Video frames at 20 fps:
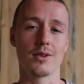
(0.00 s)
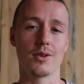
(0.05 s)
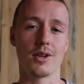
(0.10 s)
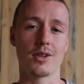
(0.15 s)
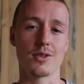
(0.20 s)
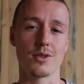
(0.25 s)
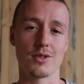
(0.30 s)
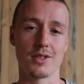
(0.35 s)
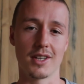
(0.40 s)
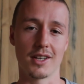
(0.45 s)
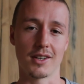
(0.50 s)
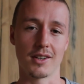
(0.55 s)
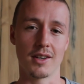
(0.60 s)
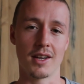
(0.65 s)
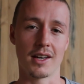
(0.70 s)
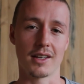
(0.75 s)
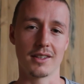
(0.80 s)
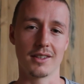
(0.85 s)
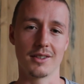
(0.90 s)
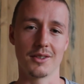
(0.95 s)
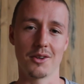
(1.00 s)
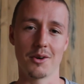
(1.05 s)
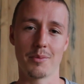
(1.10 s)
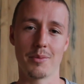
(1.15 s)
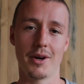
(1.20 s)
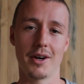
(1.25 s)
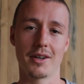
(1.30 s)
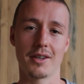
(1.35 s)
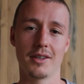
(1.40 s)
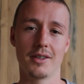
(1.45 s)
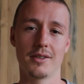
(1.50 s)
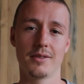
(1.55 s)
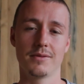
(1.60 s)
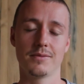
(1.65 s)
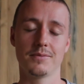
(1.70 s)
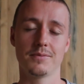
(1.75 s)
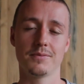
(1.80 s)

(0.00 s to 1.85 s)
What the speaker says: to also stay connected to your partner.